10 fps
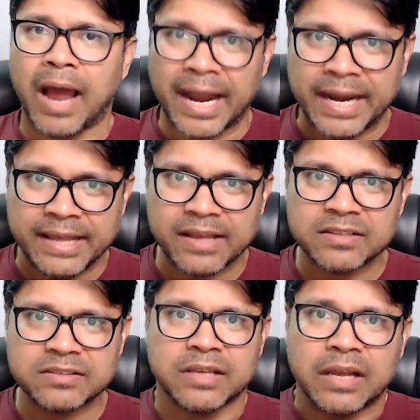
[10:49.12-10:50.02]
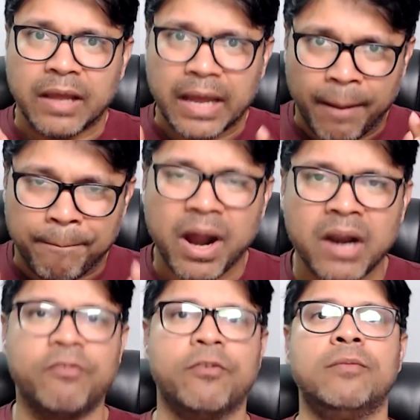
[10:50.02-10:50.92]
ideas
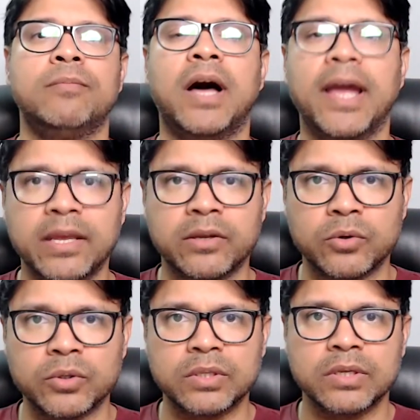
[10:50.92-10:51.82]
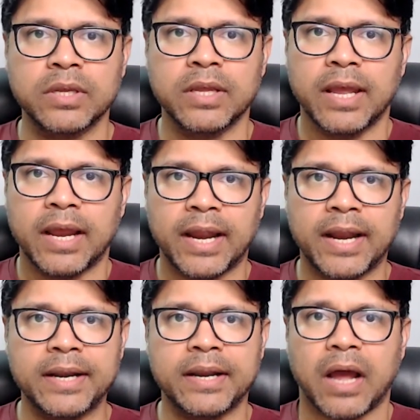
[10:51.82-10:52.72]
apart from high growth,
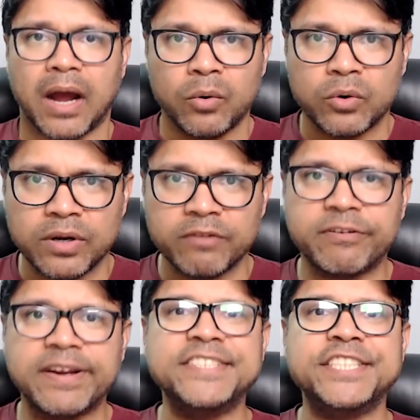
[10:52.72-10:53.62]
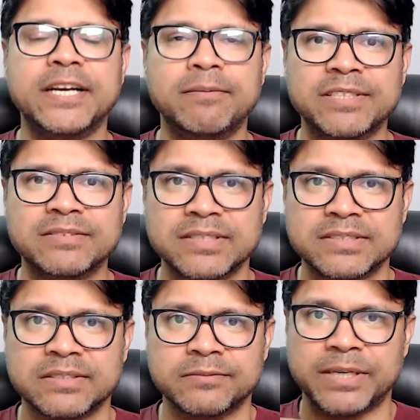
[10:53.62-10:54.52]
and how to differentiate
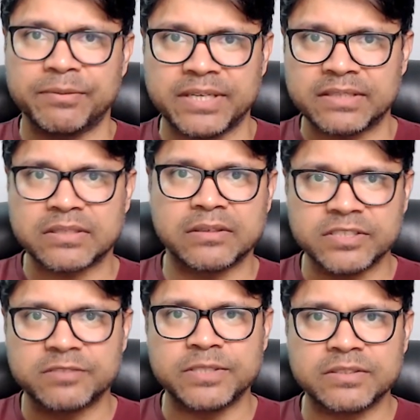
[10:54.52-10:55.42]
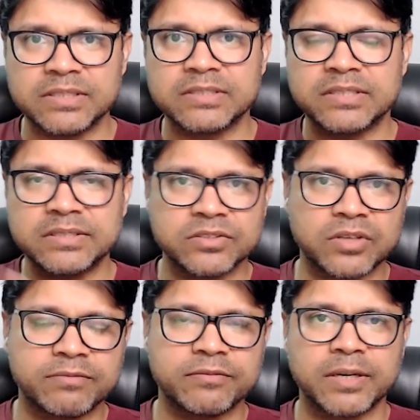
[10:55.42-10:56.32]
businesses between a service business and
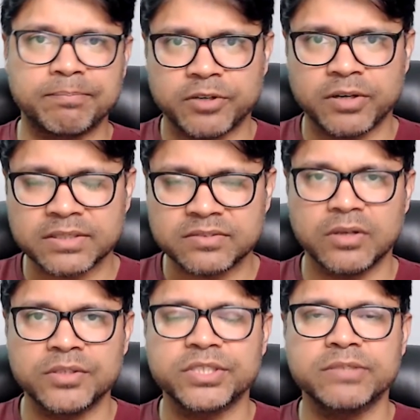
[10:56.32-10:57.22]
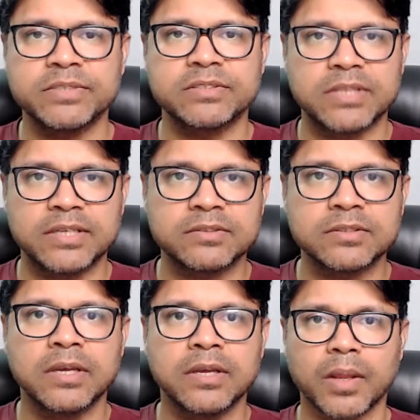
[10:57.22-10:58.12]
software product solution
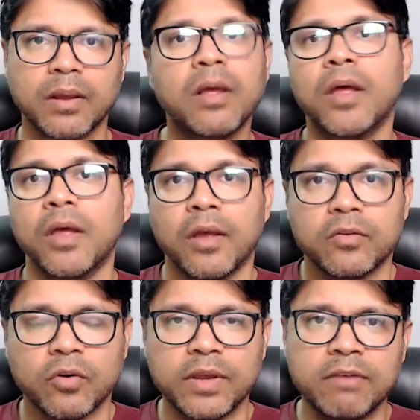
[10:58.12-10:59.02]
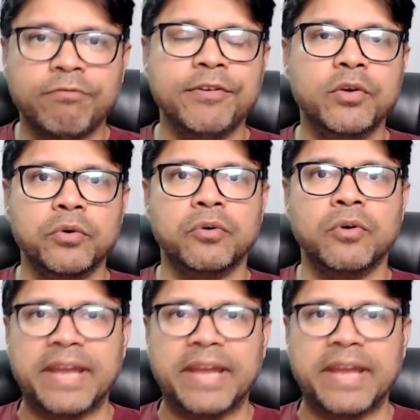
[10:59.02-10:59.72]
business. So if you know